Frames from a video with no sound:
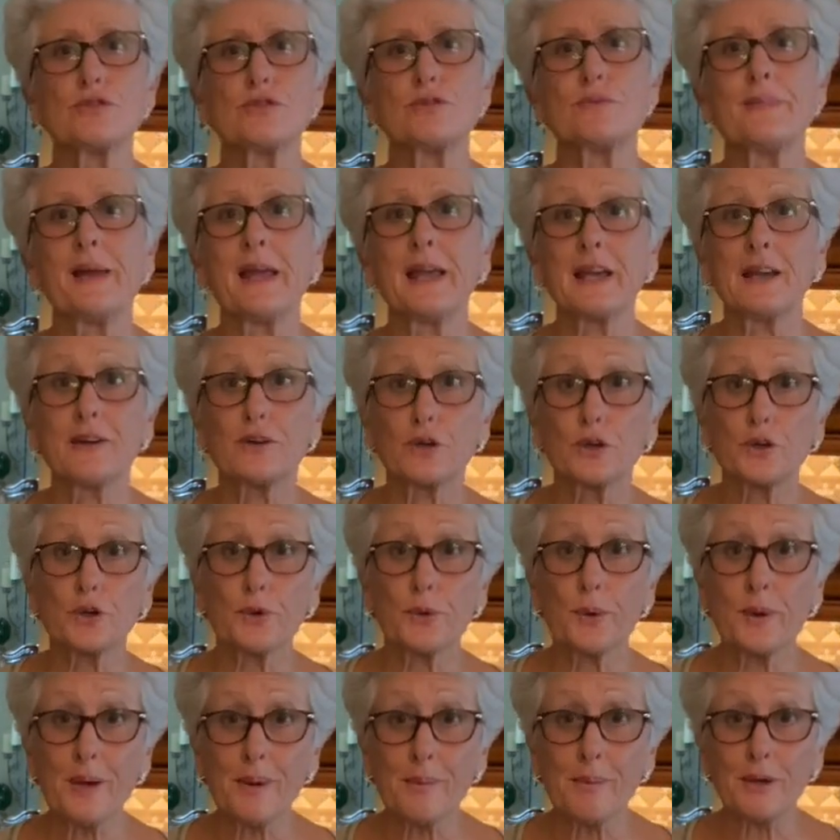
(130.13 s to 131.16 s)
to make it
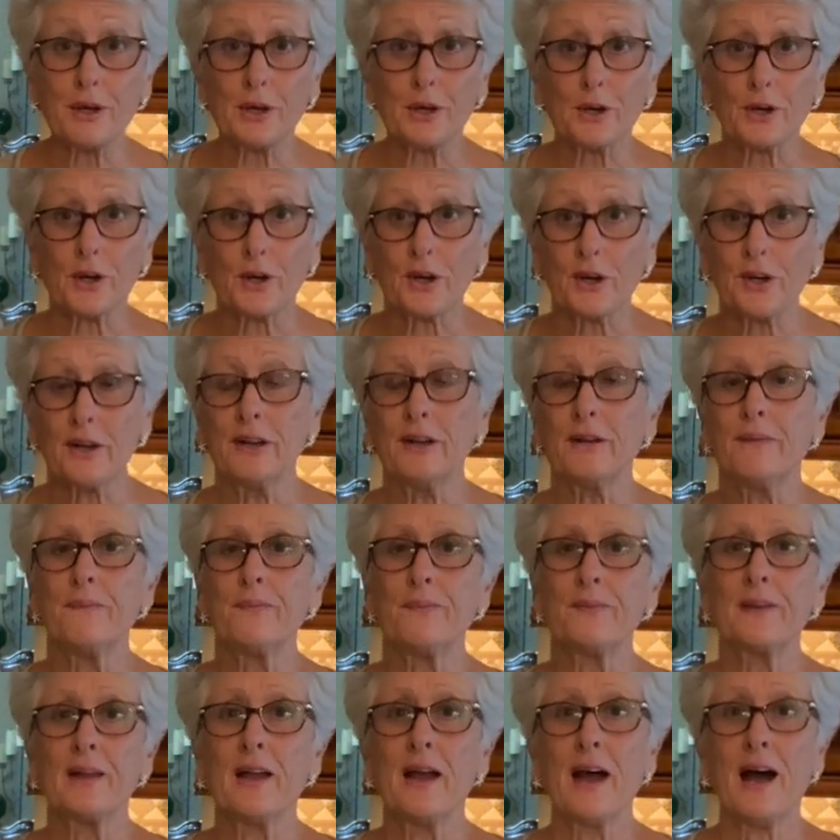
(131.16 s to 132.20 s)
creamier,
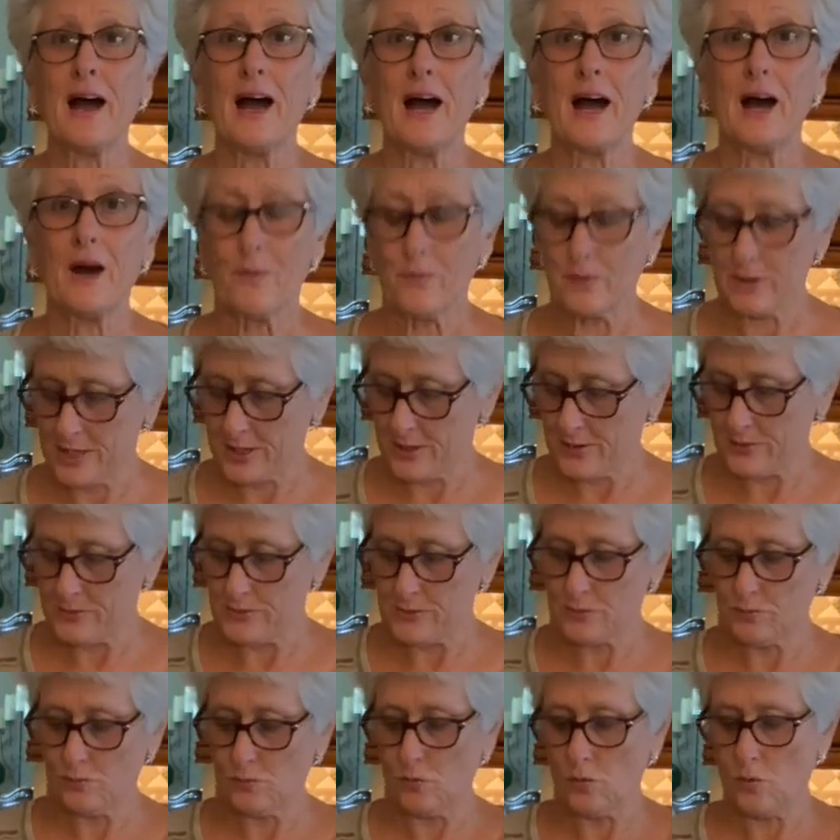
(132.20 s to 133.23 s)
I will
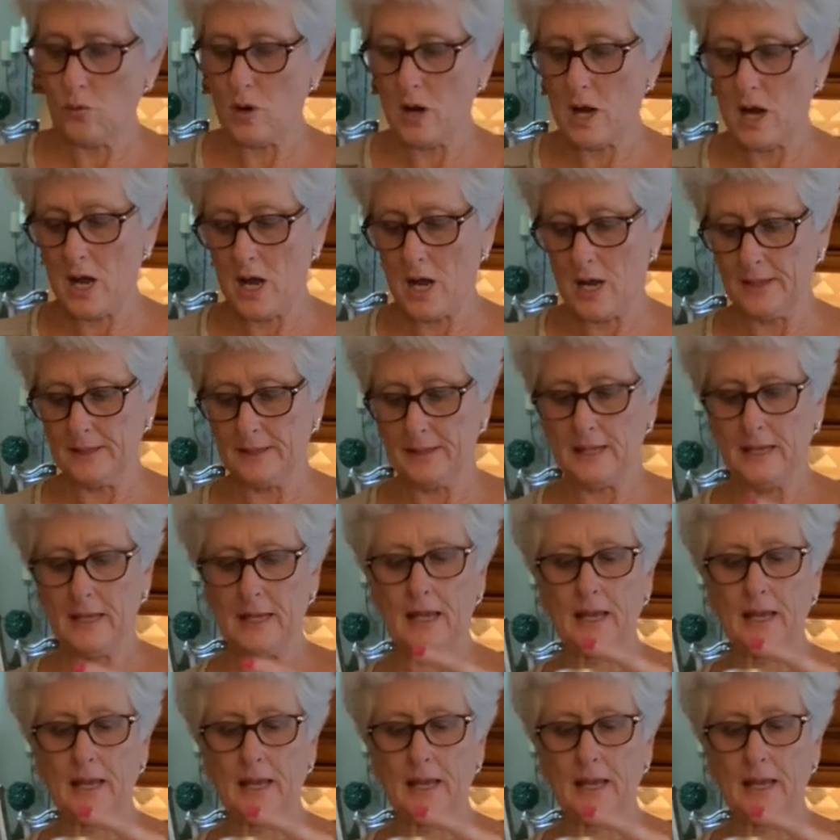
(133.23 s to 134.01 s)
use one